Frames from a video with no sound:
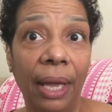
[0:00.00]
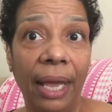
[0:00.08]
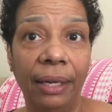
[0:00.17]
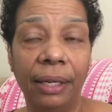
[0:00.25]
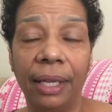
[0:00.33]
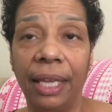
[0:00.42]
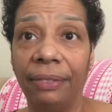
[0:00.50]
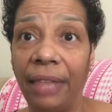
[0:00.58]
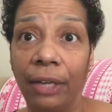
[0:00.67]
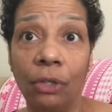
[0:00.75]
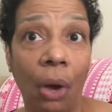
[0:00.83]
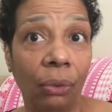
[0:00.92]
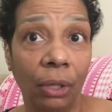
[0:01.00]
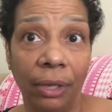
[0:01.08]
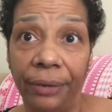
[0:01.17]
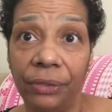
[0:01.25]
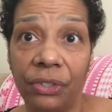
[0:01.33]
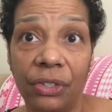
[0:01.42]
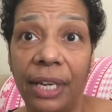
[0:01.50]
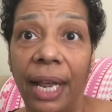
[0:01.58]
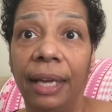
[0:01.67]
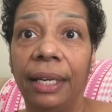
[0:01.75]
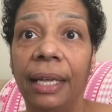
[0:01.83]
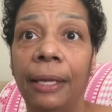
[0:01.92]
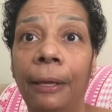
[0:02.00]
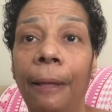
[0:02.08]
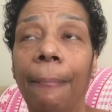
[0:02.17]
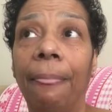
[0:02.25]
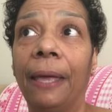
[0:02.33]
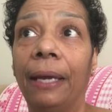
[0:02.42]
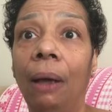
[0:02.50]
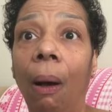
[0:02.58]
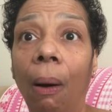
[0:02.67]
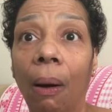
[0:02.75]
and get that total understanding, then